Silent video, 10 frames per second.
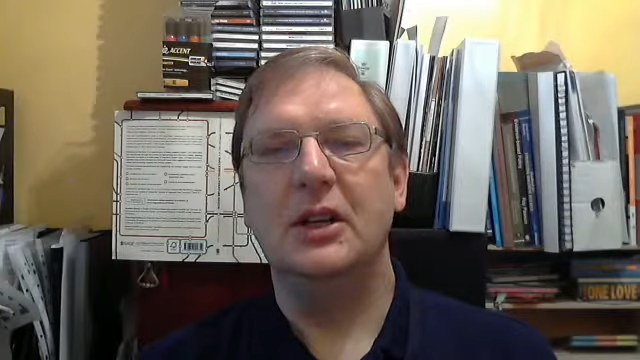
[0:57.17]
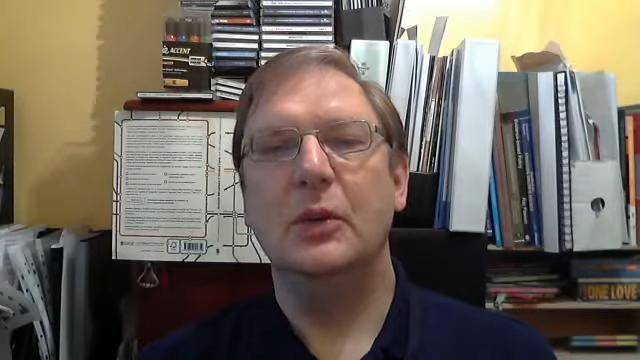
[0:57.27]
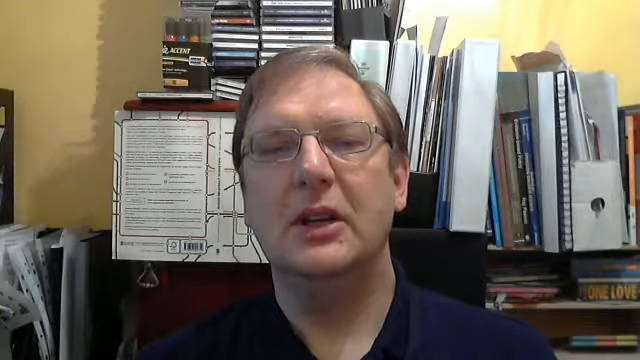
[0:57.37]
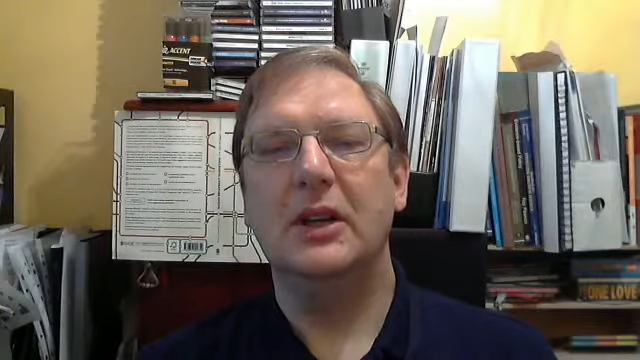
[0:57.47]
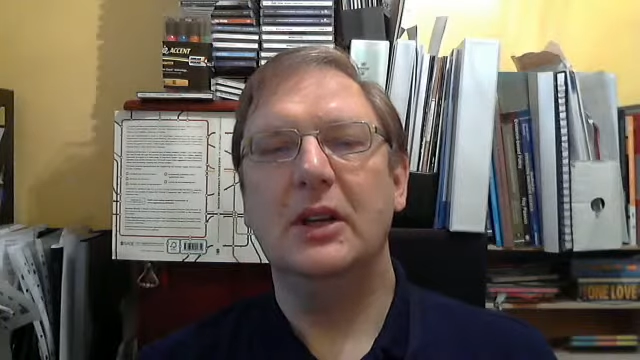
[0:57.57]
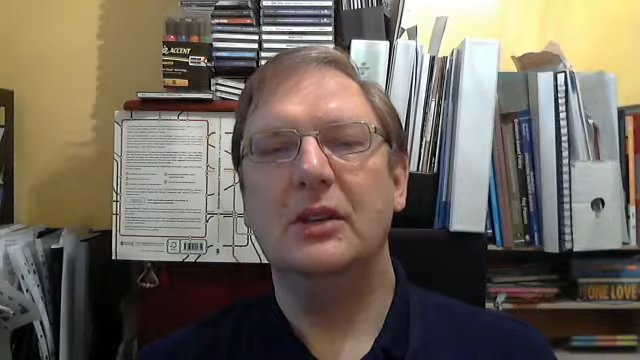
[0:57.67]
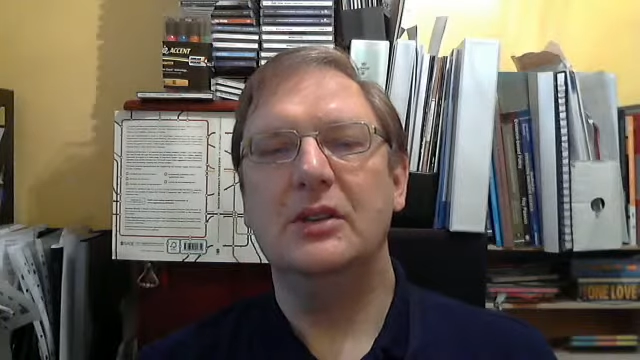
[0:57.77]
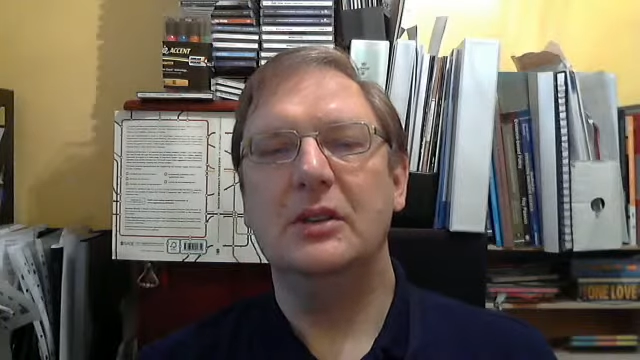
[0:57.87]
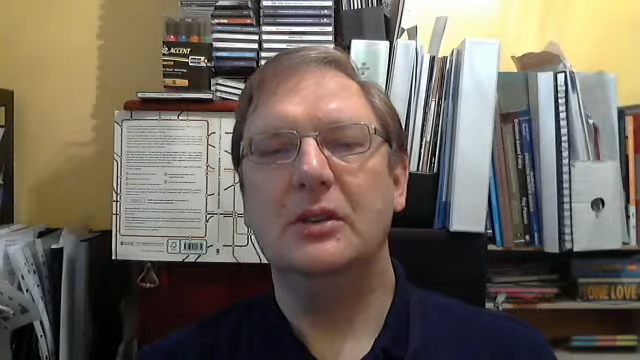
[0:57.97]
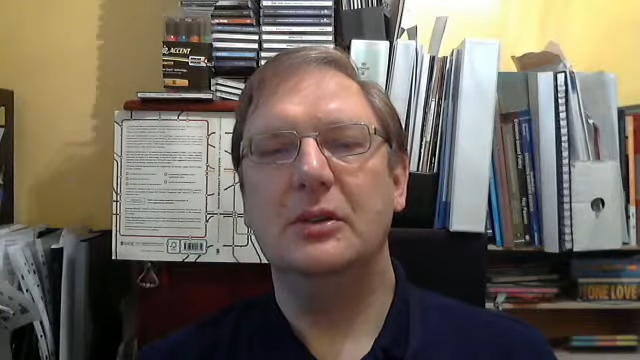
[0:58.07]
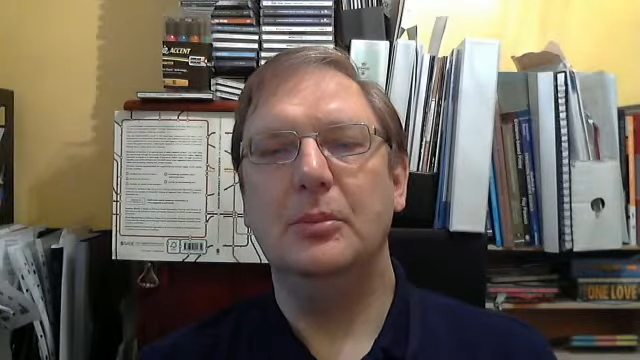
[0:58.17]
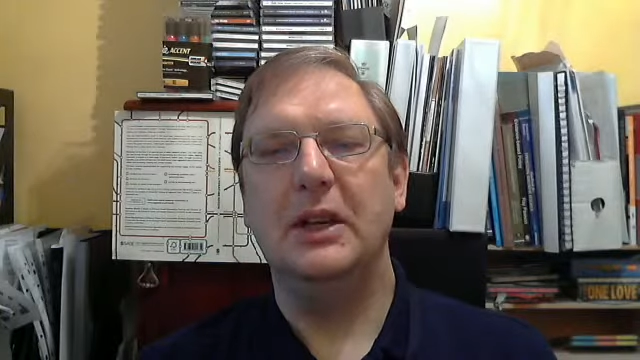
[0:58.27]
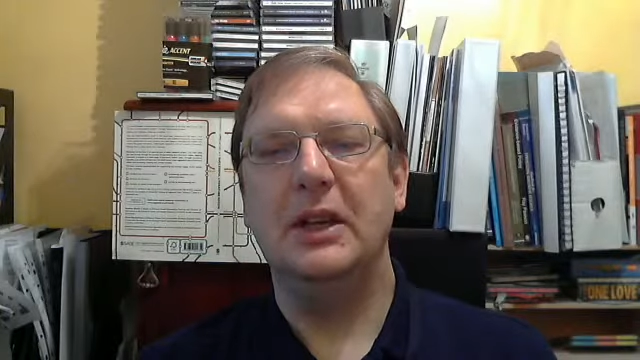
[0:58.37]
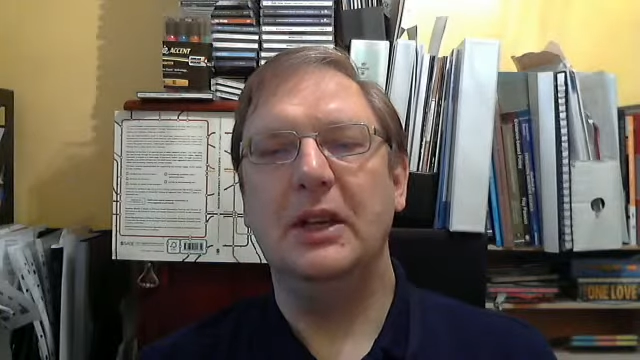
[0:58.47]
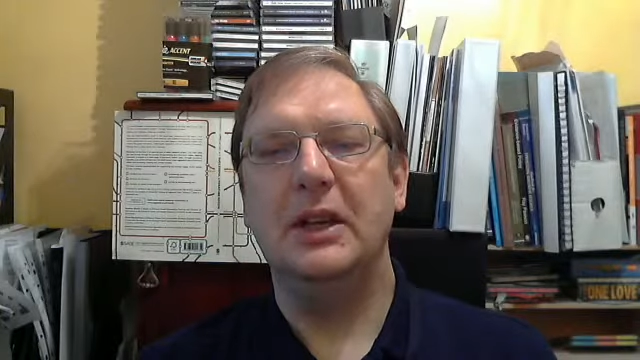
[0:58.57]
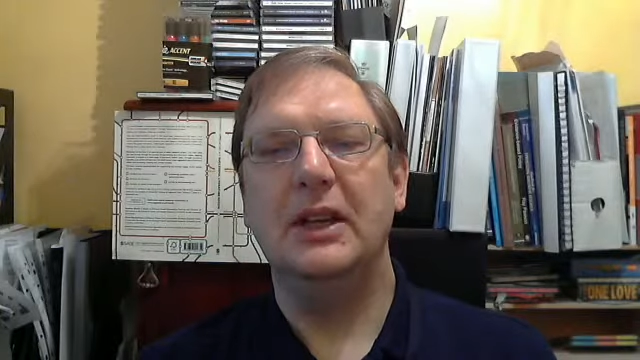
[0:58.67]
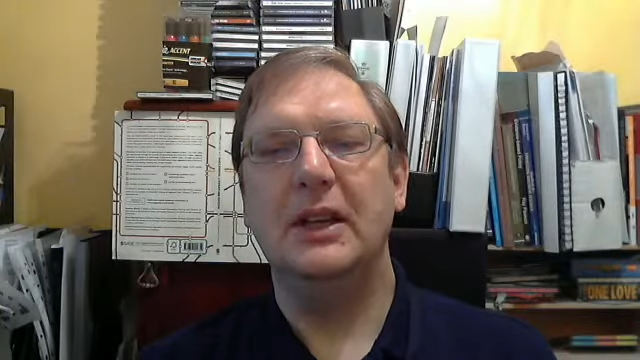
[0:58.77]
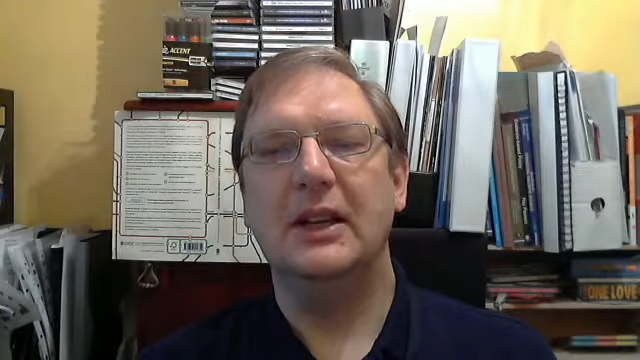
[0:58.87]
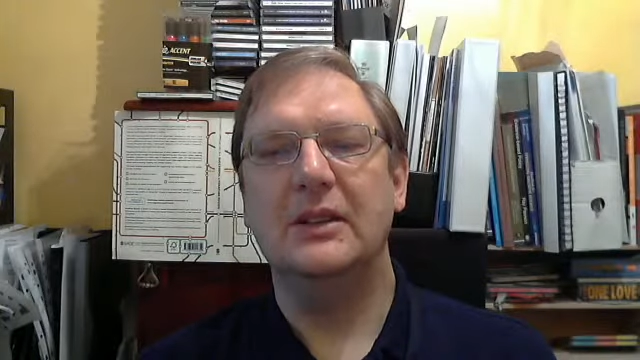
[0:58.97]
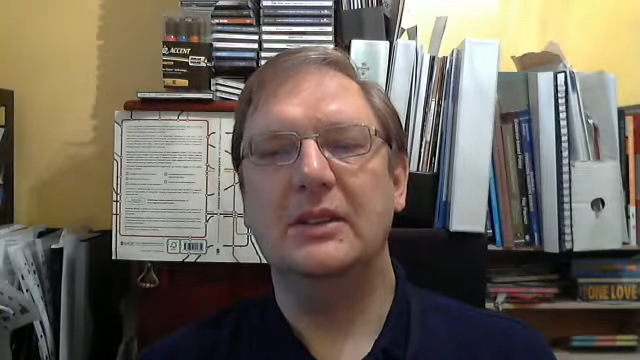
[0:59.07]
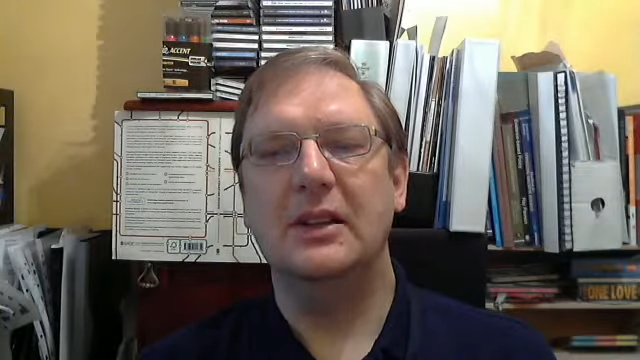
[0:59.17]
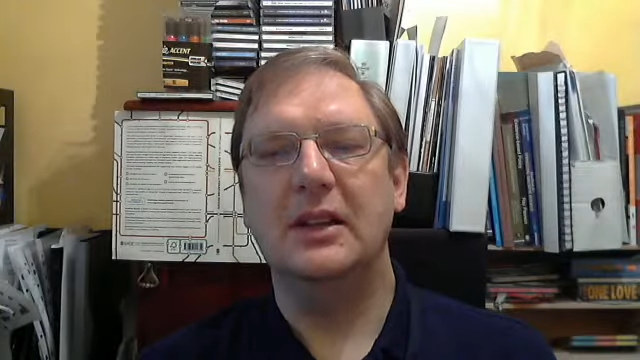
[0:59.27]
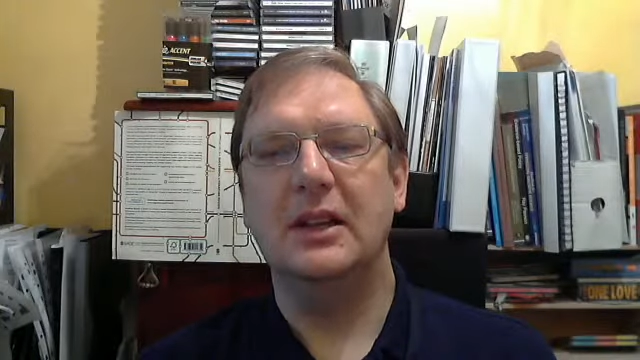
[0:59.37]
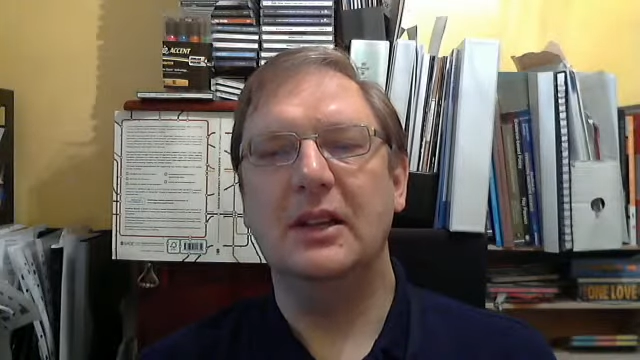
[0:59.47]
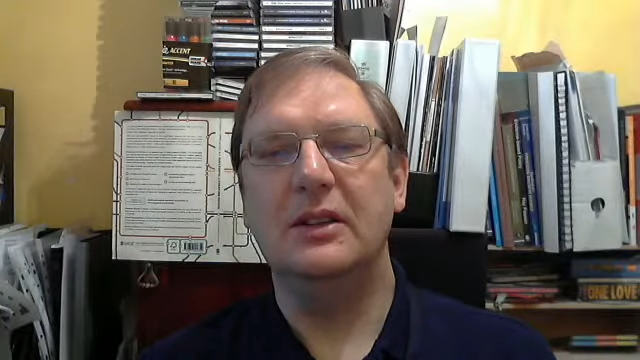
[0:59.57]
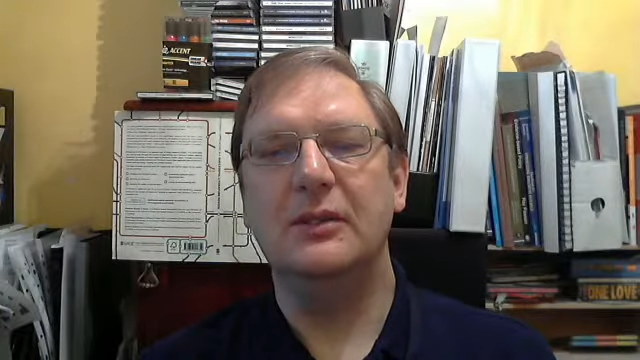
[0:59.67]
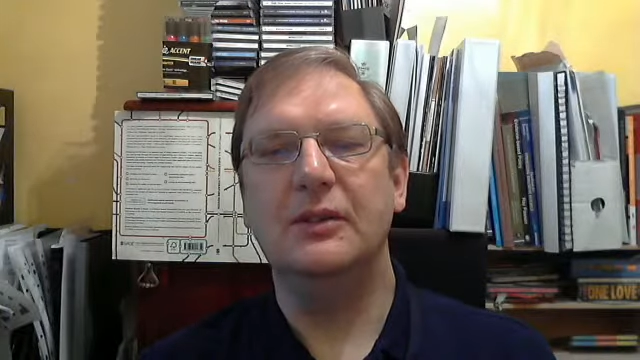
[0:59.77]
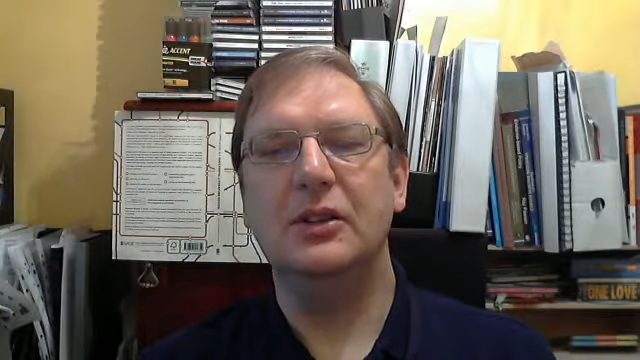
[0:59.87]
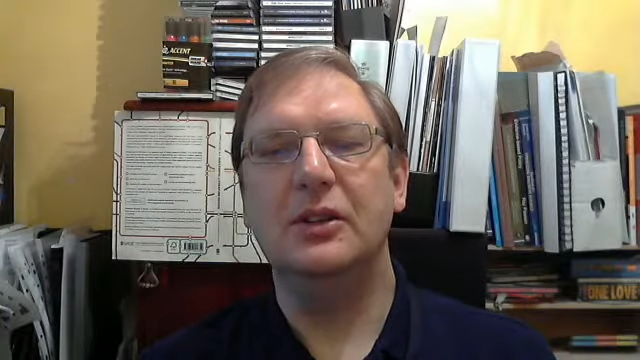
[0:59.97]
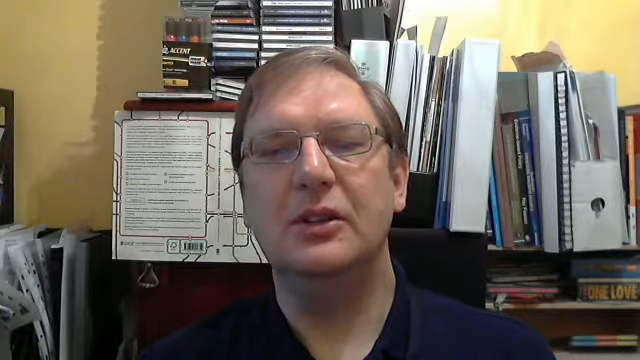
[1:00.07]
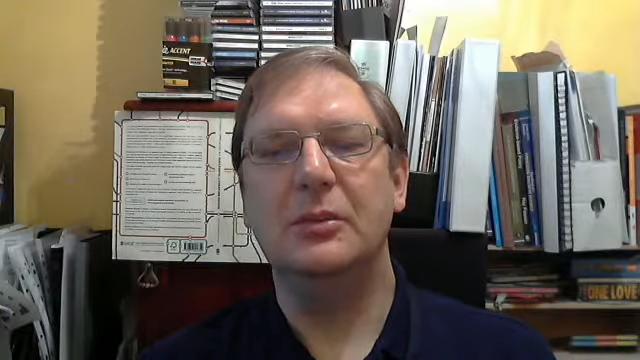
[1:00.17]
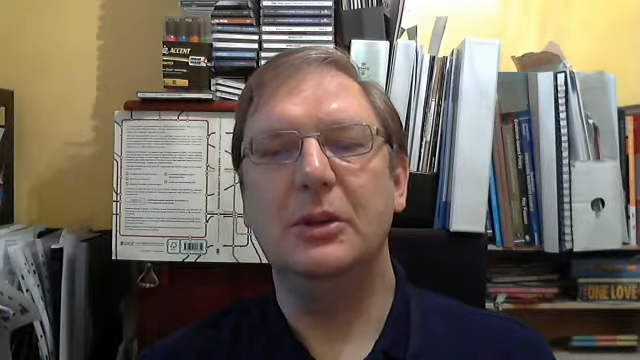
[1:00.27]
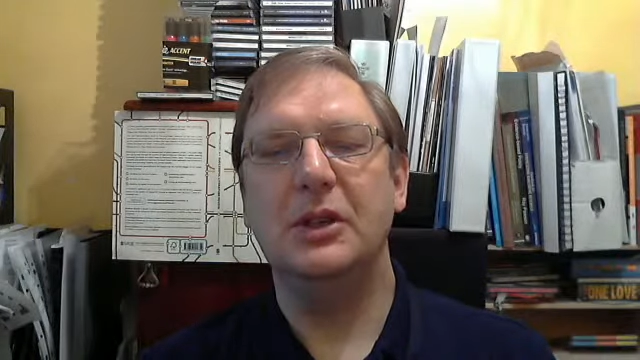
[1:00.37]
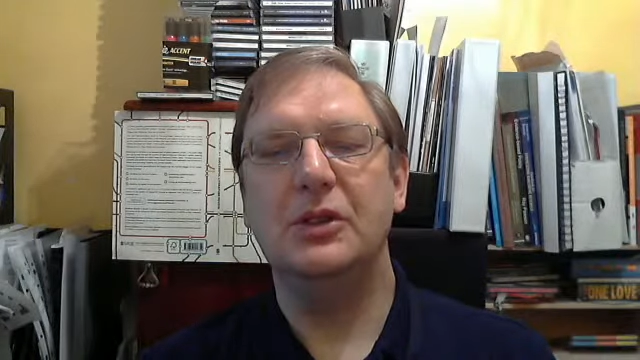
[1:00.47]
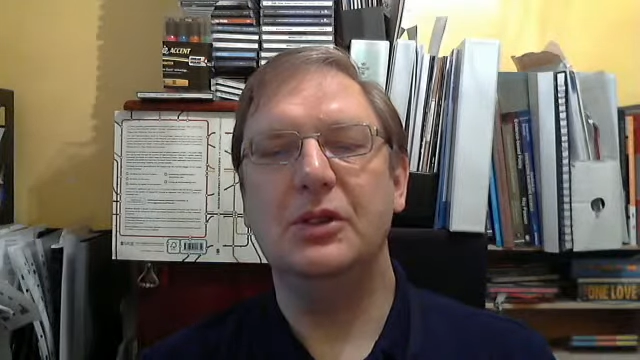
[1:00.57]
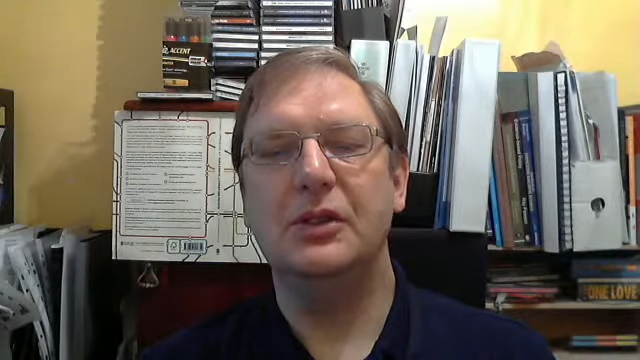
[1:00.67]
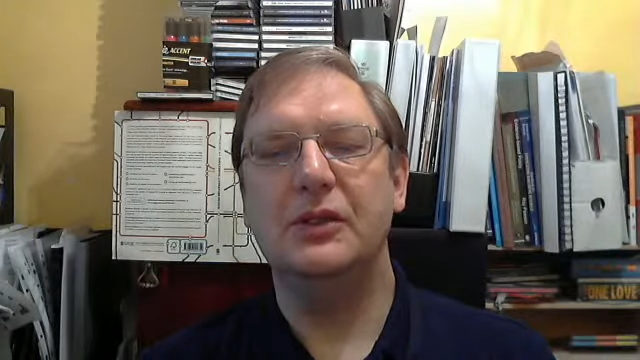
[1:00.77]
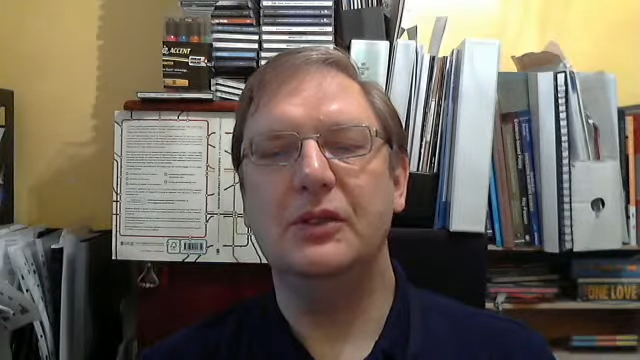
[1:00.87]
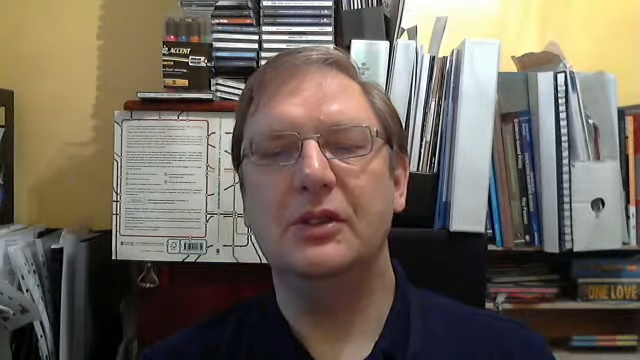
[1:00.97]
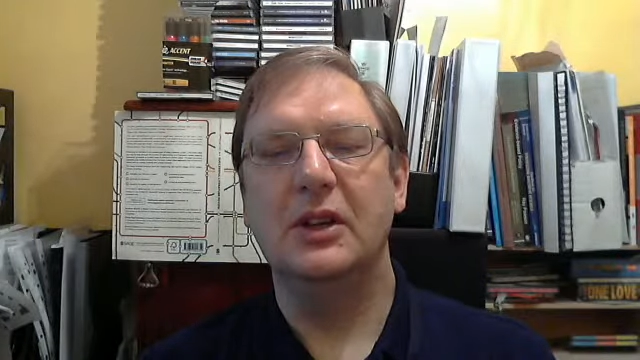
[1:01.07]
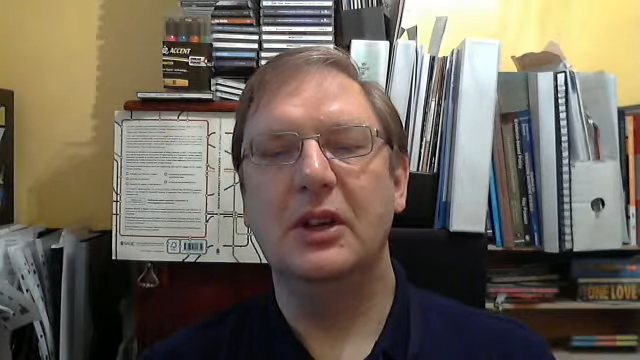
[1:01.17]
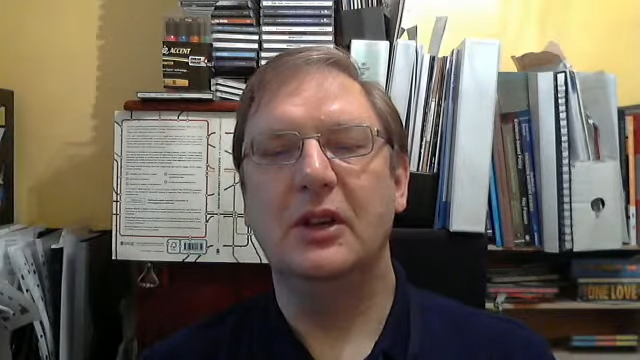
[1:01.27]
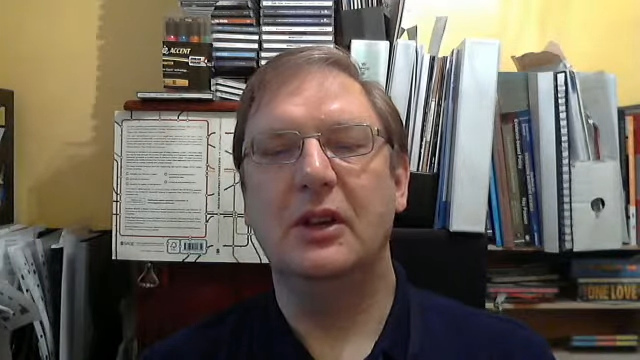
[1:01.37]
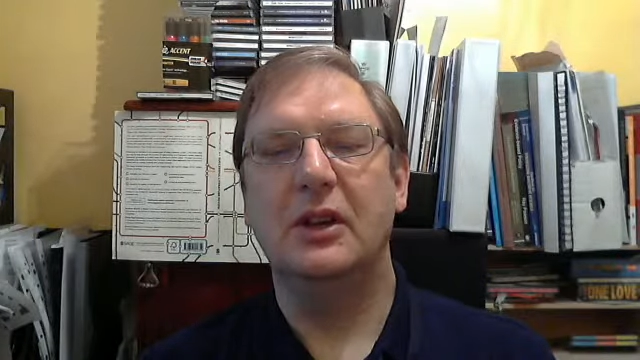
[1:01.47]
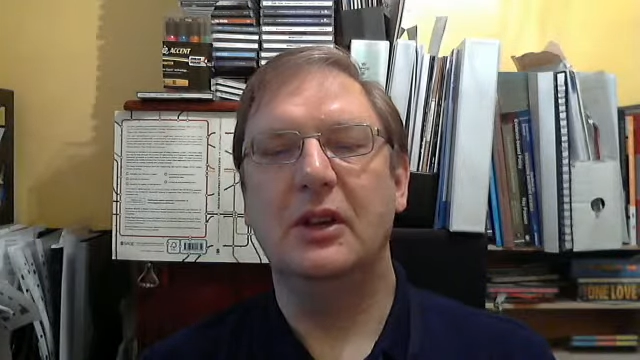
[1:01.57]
we're going to be looking at the different contributions of